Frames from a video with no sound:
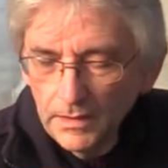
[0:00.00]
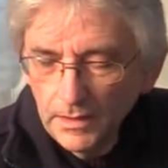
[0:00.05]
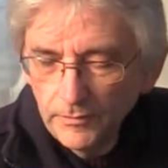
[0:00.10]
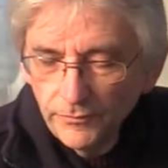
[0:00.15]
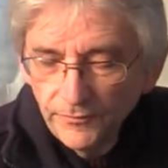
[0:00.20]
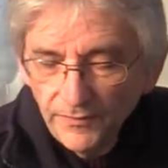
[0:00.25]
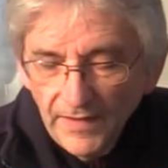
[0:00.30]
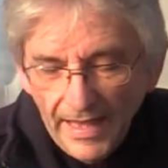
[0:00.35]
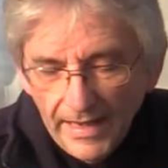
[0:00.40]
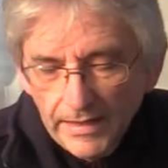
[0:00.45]
In
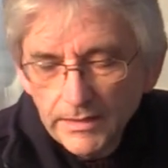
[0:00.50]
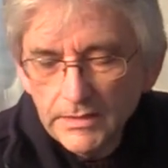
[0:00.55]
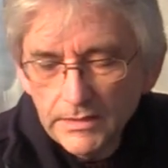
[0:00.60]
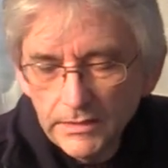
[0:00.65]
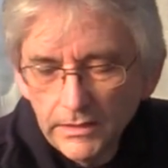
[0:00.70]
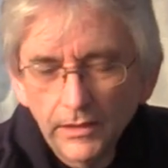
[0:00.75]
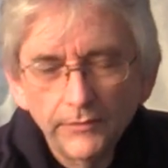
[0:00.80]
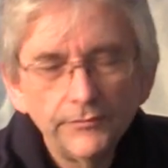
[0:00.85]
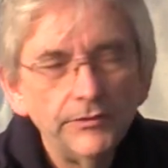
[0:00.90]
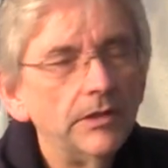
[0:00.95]

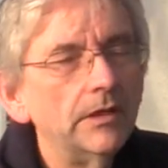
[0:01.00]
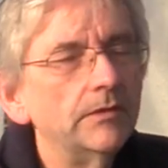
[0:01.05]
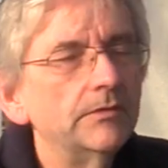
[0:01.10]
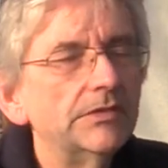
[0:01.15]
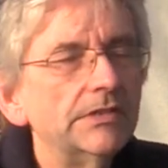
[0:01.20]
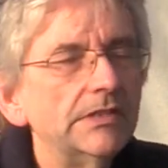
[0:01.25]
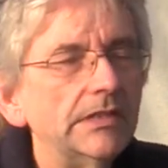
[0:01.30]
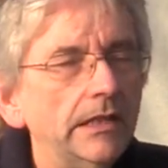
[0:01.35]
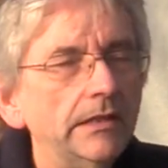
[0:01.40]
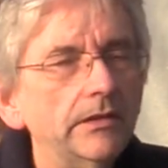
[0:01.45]
fact, if you
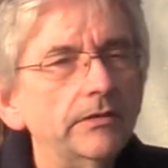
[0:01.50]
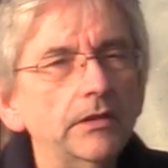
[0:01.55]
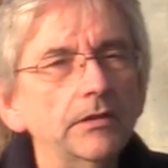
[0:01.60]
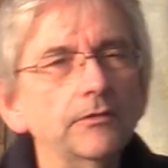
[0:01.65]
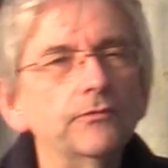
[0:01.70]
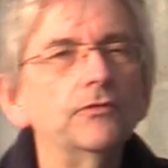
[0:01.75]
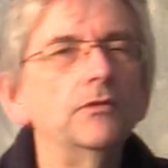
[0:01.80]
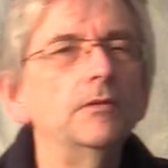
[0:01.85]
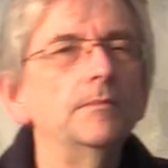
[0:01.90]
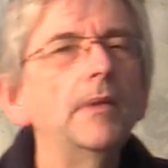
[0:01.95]
don't see
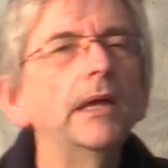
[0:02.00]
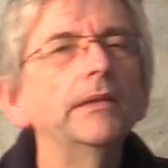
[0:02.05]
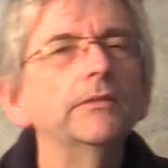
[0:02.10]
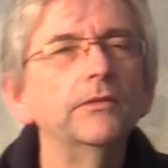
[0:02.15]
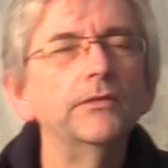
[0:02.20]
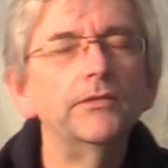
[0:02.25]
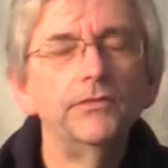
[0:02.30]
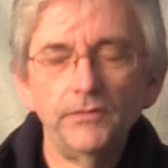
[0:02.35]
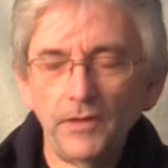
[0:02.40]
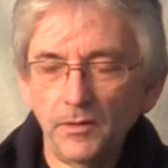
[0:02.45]
anything for a
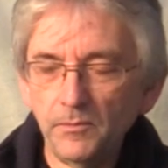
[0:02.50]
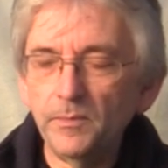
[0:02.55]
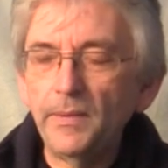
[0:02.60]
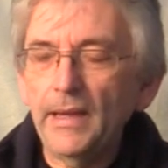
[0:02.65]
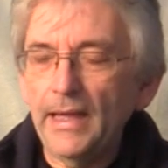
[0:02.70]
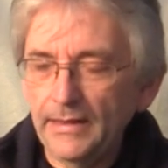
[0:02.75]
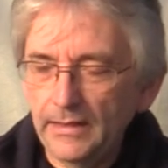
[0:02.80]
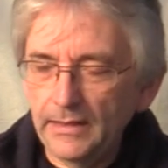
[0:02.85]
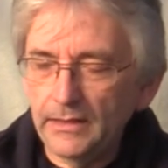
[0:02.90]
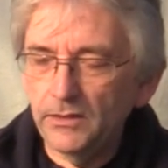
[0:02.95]
month, don't
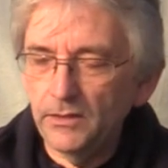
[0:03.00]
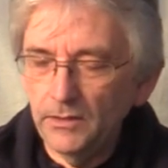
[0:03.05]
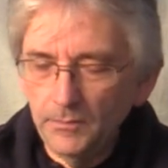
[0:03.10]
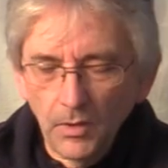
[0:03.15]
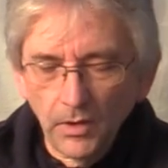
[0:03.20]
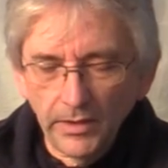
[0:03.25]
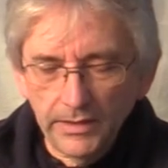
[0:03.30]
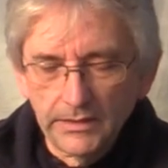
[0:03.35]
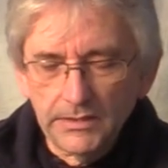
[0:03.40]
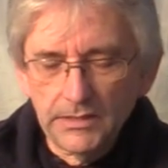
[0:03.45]
panic, you
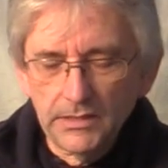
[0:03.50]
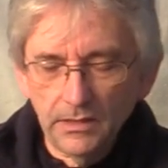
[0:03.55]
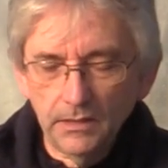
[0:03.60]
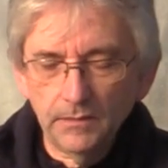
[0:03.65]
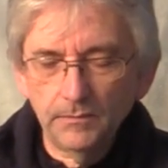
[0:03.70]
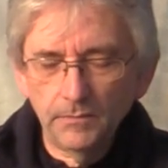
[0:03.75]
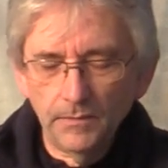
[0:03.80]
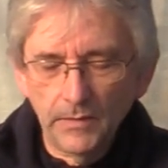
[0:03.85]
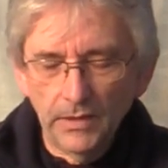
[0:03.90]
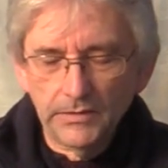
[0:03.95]
might
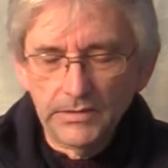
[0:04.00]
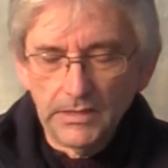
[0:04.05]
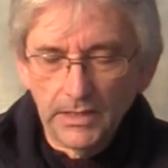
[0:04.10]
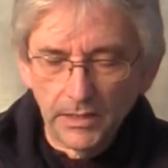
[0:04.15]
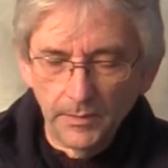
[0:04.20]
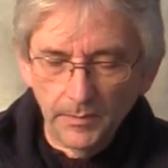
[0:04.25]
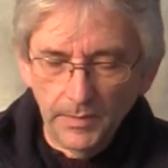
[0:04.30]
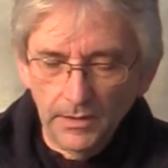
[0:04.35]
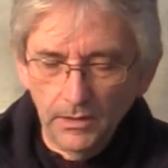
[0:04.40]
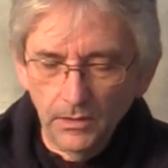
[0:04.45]

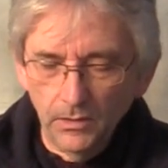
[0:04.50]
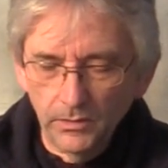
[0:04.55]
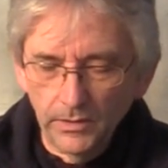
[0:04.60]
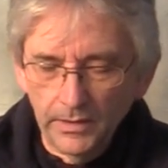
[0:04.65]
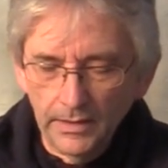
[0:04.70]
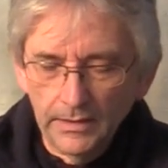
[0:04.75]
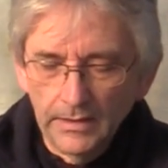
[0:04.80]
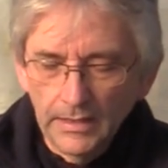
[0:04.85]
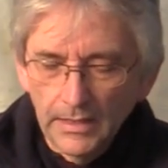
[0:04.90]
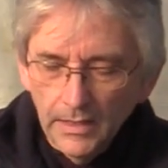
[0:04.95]
take a bit
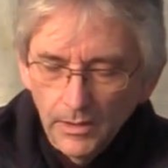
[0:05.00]
longer.